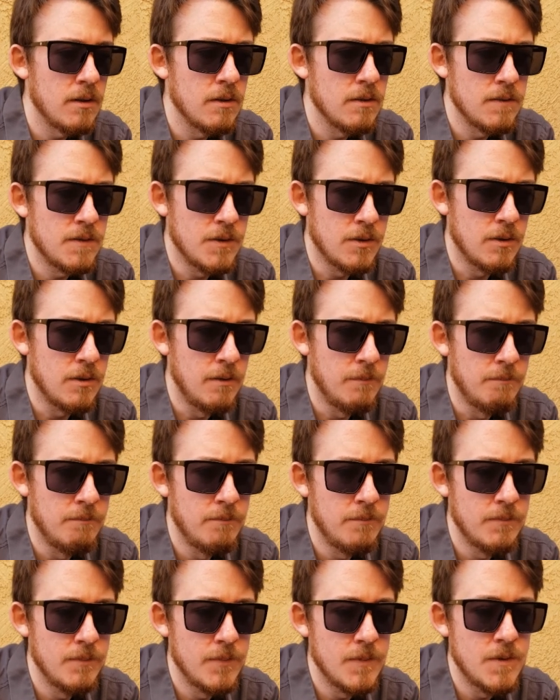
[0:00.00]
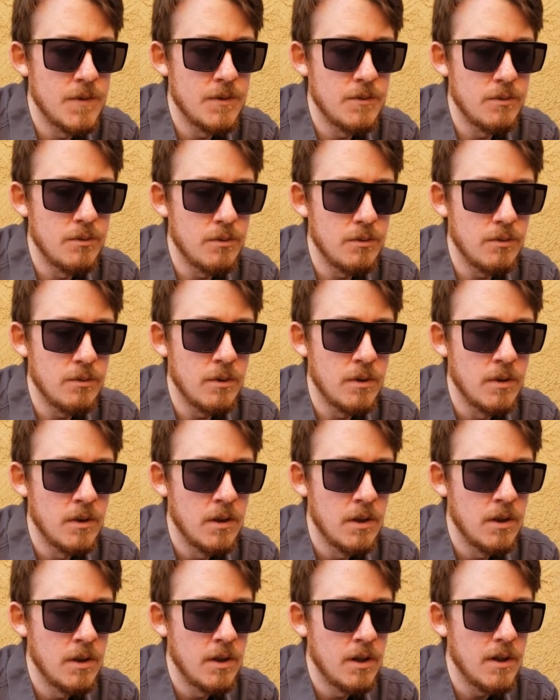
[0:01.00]
term to
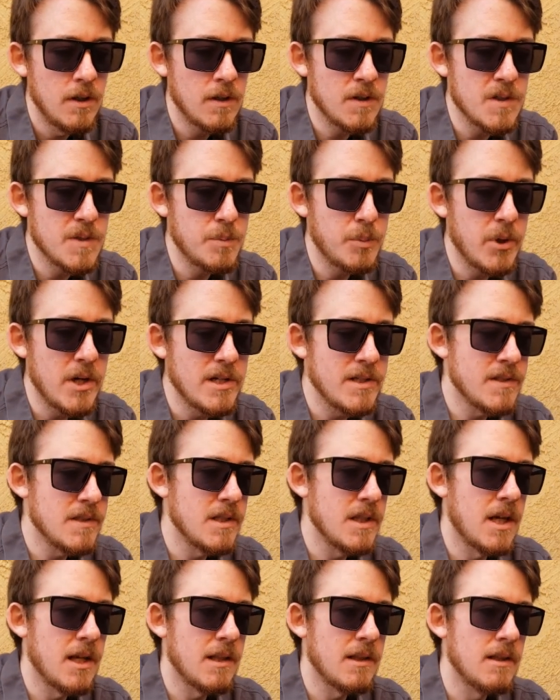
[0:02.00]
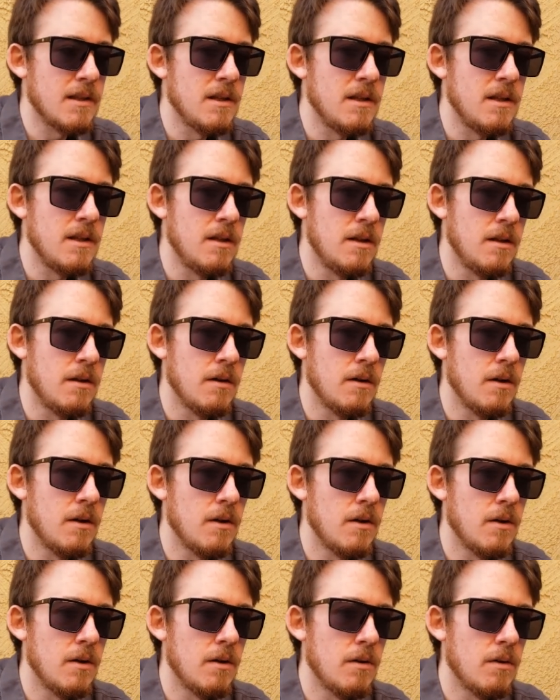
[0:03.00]
express that the
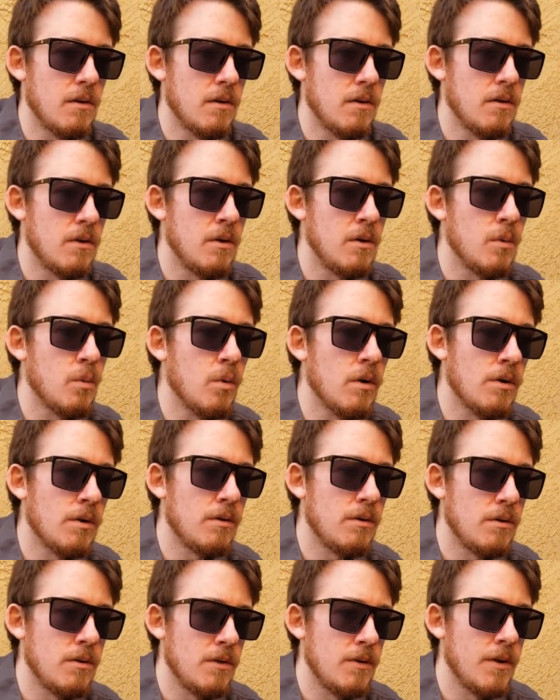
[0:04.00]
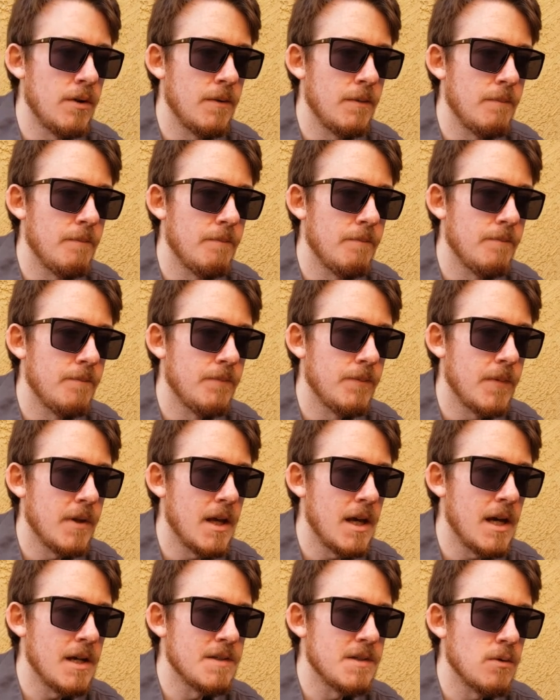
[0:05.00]
world
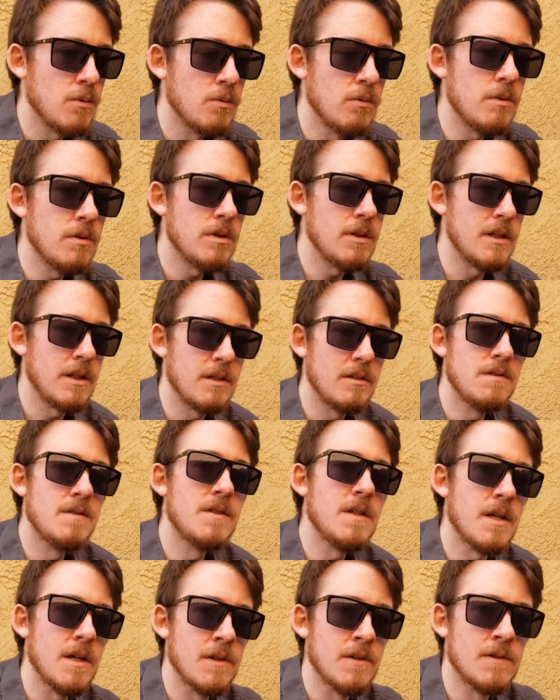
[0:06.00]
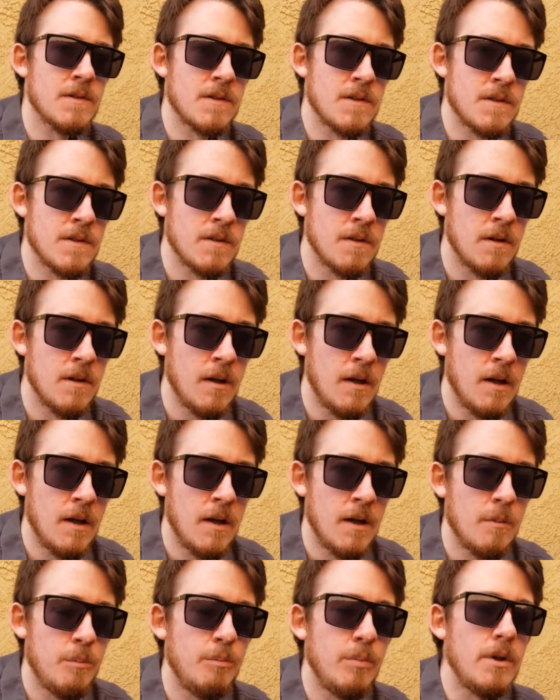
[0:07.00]
as it really exists,
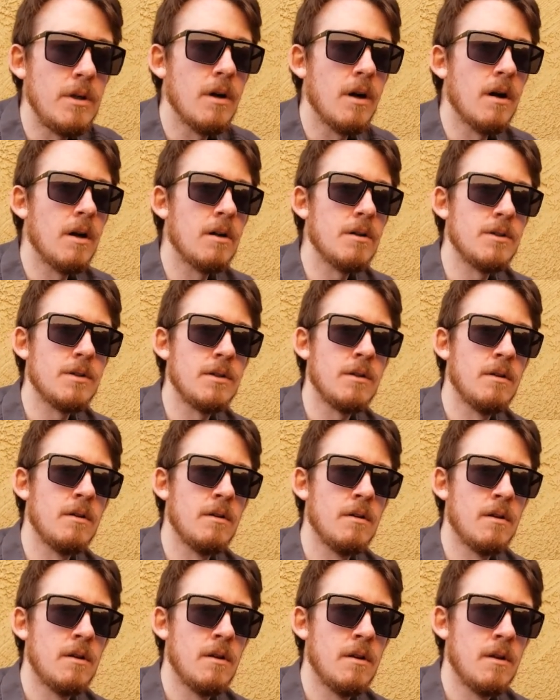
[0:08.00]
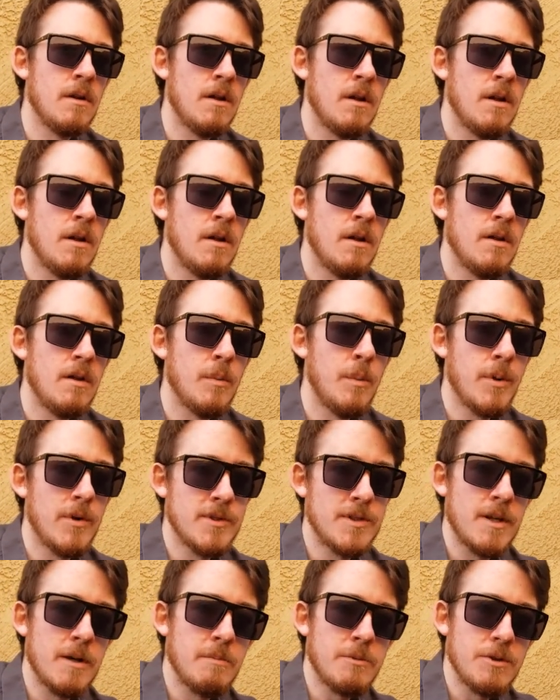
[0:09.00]
beyond the
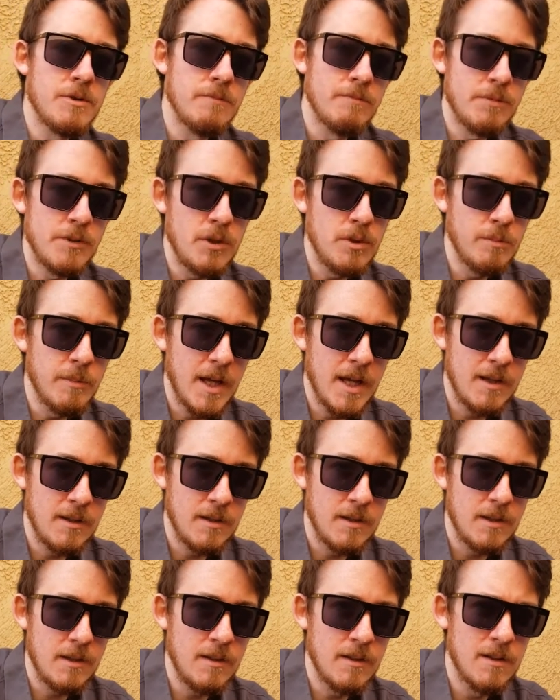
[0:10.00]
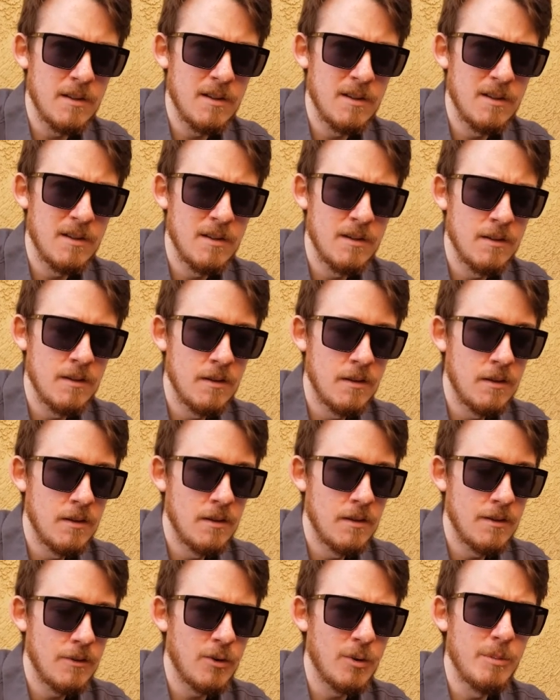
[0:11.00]
perception of humanity
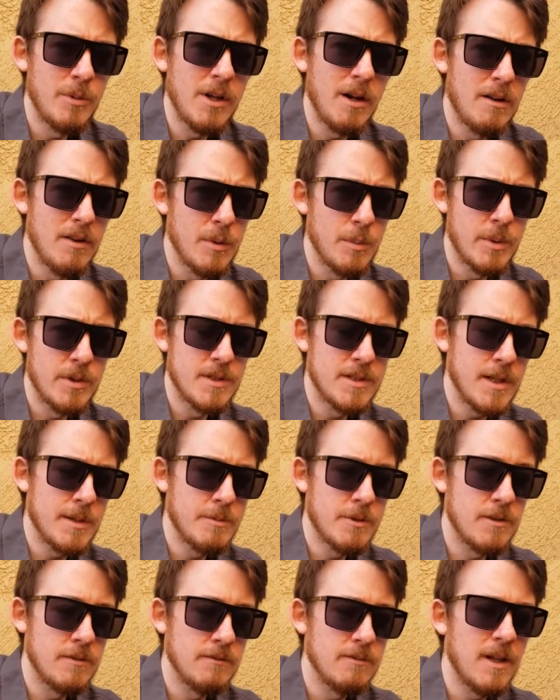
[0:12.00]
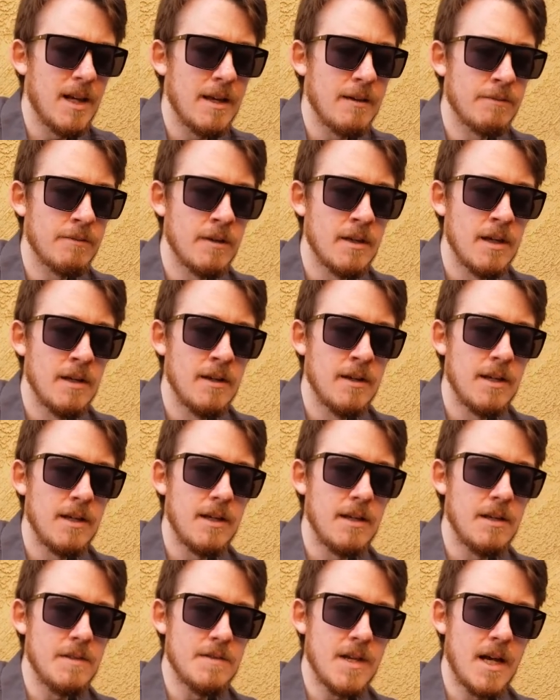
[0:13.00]
or beyond the perception of life,
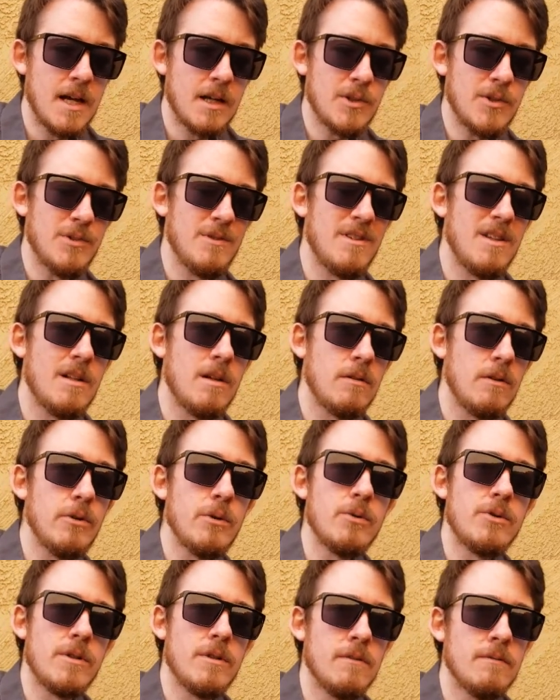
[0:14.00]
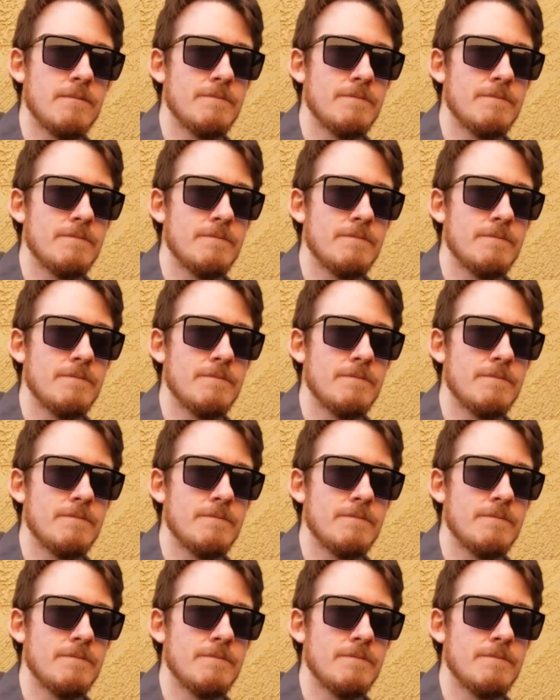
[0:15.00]
is actually an illusion.